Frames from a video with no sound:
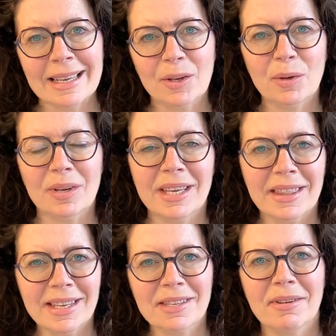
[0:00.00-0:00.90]
Salut! In
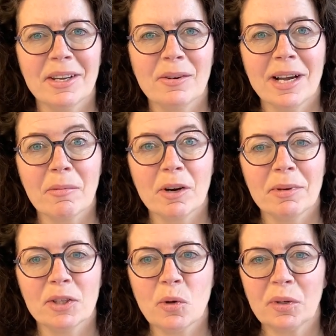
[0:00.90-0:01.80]
this video, I'm going
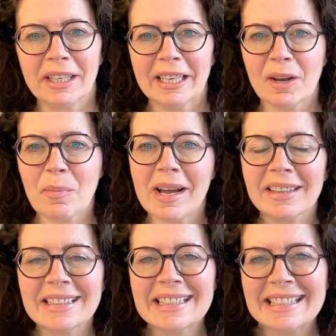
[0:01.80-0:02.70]
to be talking
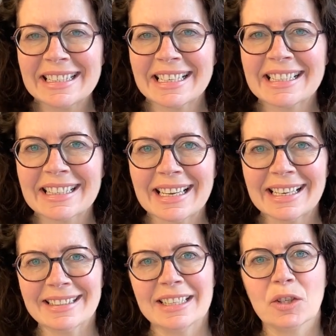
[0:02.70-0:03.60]
about the 6
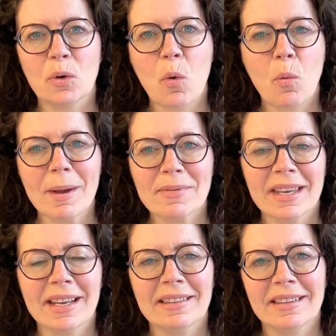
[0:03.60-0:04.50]
essential
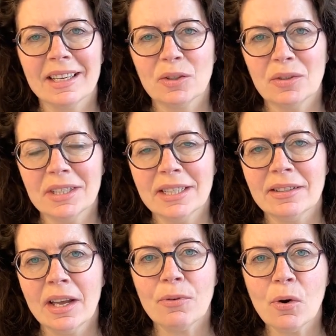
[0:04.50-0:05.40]
websites that you
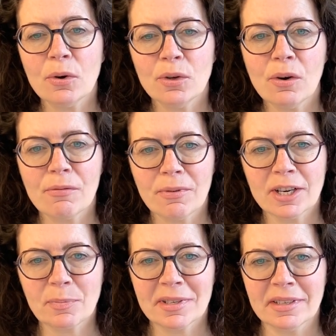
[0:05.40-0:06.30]
need for your
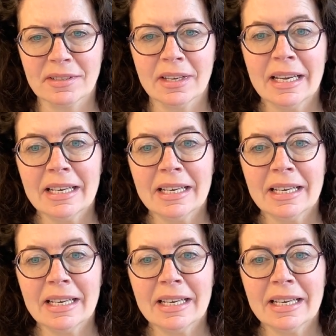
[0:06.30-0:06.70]
French business.